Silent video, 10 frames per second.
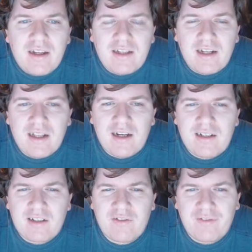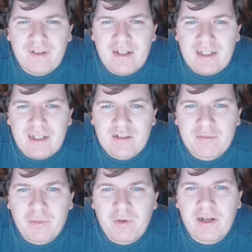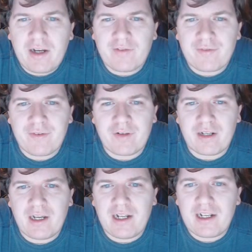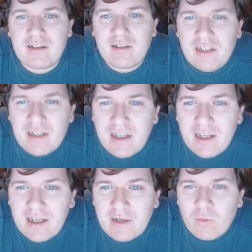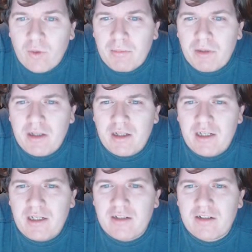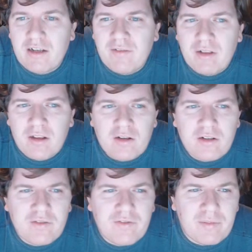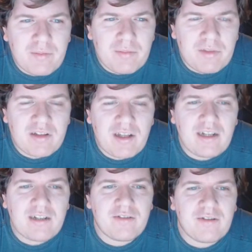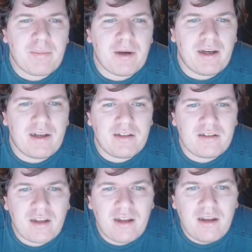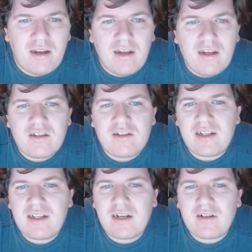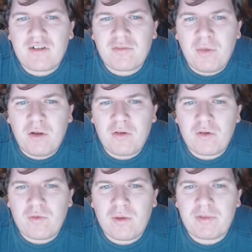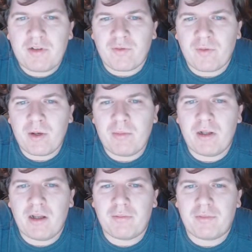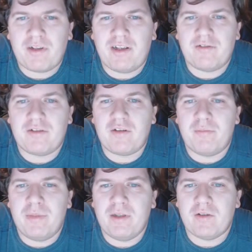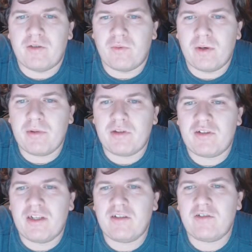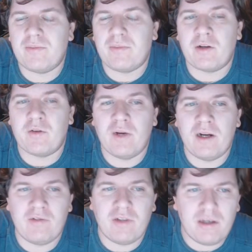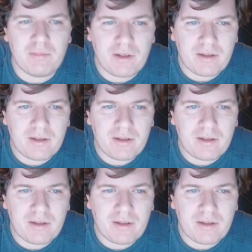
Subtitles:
The Alliance fleet has spread out through the galaxy, and Rebel leaders have learned from the mistakes of the past, sending out small groups of Rebel operatives to build Rebel cells from the ground up.